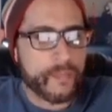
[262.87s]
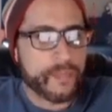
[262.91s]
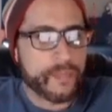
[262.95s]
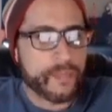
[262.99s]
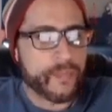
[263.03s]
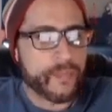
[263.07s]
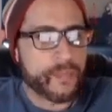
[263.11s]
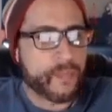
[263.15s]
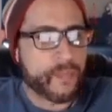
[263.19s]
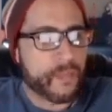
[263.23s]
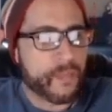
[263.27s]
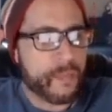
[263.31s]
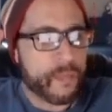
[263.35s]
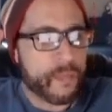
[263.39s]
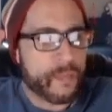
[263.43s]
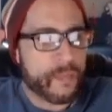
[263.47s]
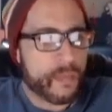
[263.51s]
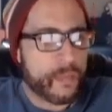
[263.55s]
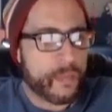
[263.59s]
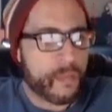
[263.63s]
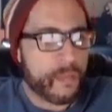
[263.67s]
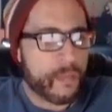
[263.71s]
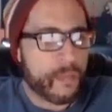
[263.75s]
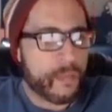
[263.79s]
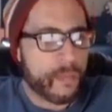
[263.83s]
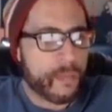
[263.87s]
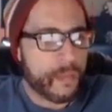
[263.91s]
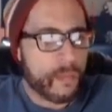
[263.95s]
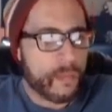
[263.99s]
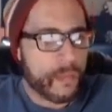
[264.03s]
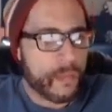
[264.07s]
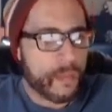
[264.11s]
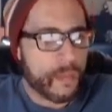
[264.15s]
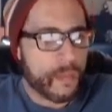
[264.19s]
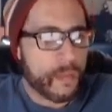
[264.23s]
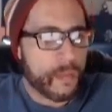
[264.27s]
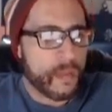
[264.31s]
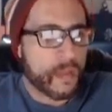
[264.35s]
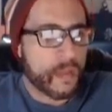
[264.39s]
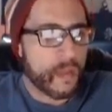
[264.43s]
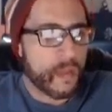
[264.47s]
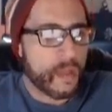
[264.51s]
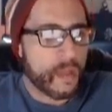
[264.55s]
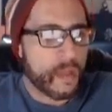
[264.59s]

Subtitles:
(silence)